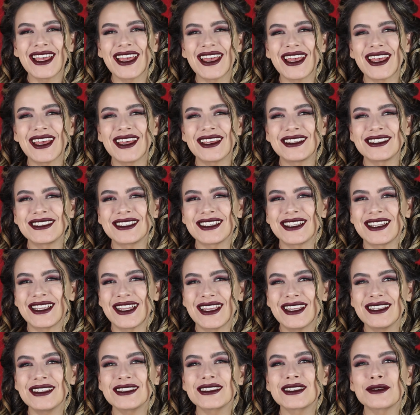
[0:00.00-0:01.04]
and
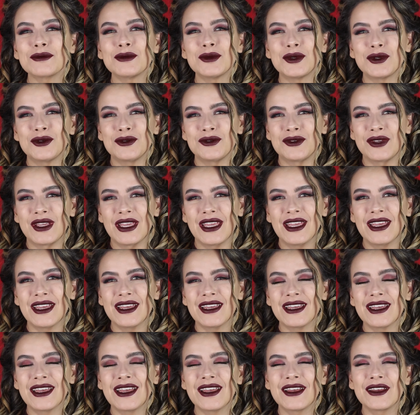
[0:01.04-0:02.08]
today's movie
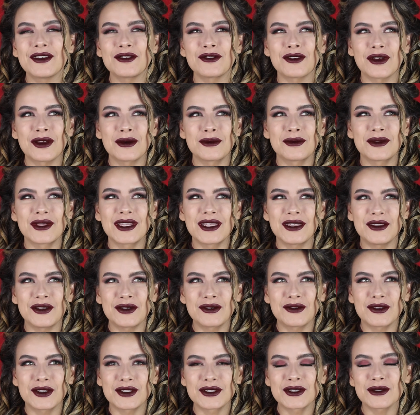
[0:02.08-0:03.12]
from the
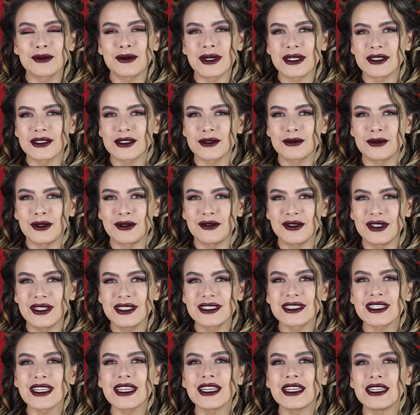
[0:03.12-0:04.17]
Universal Monster
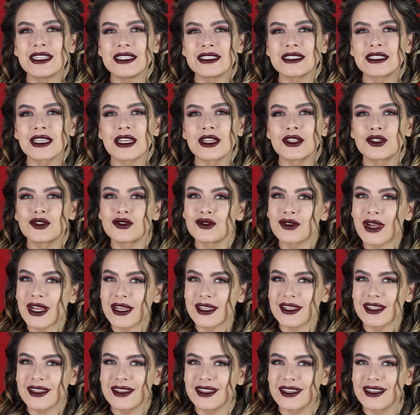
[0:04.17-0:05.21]
Movies is
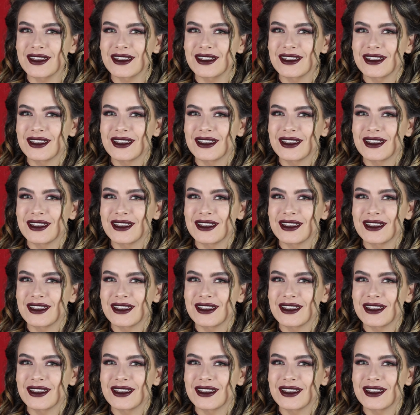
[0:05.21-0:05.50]
Dracula.